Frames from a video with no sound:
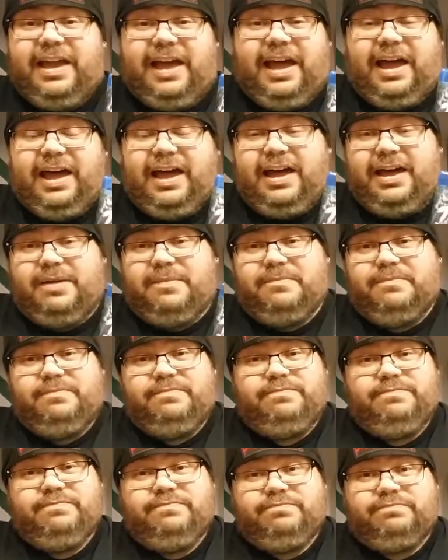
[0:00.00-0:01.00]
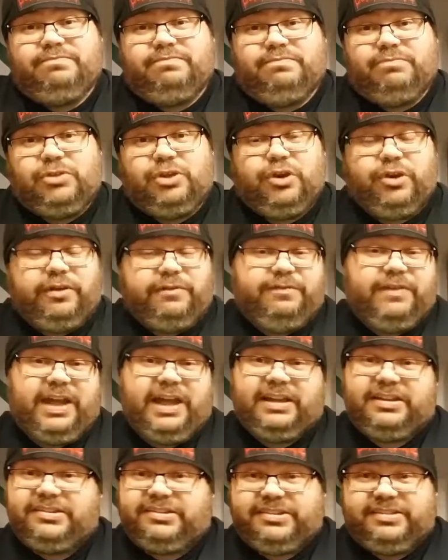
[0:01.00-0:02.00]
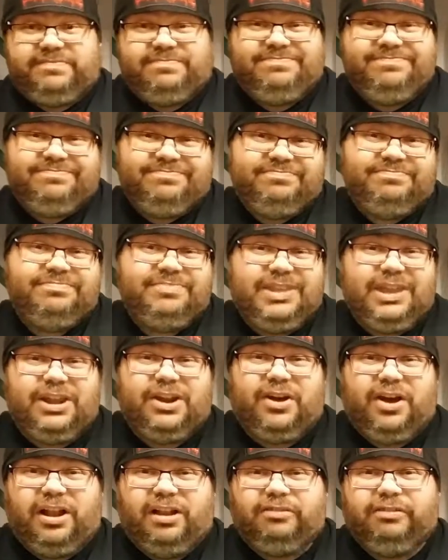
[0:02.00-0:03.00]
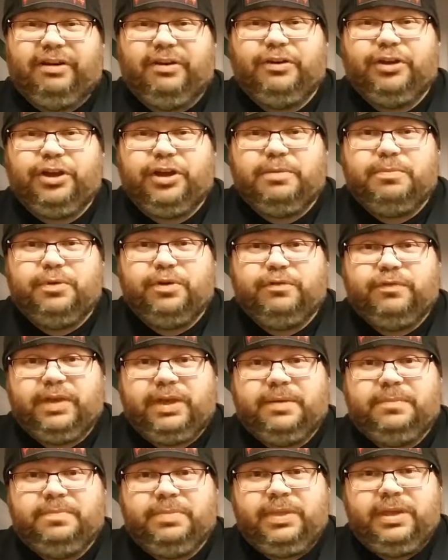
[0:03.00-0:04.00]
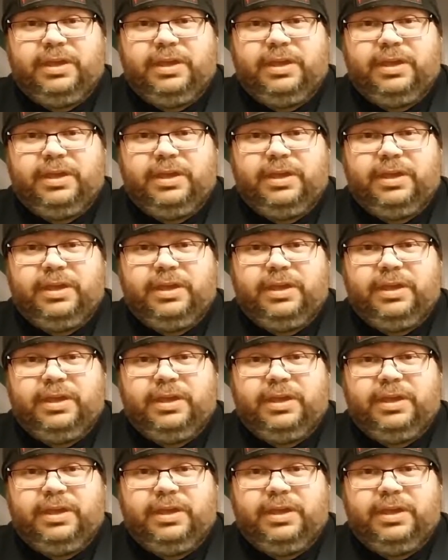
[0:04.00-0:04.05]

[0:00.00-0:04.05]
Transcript: Um, good effects. You know, all around a good movie.